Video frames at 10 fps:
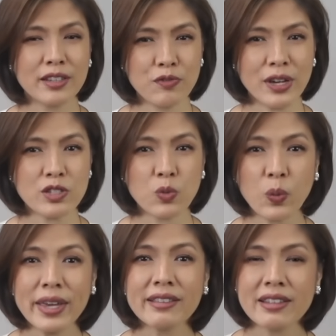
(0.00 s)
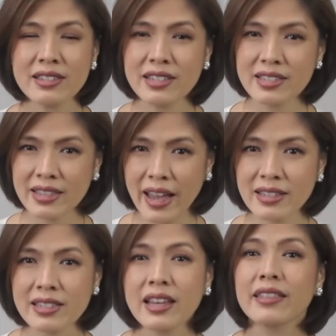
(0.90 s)
the Fed's wait-and-see
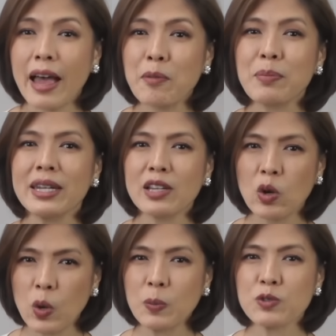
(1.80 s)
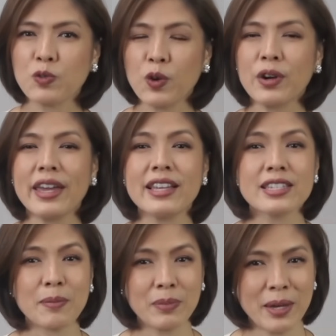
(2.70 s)
stance, dampening hopes for a
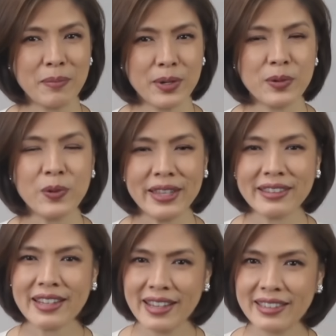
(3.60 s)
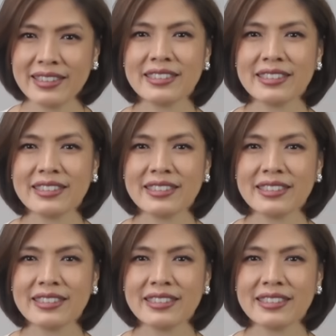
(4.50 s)
September rate cut.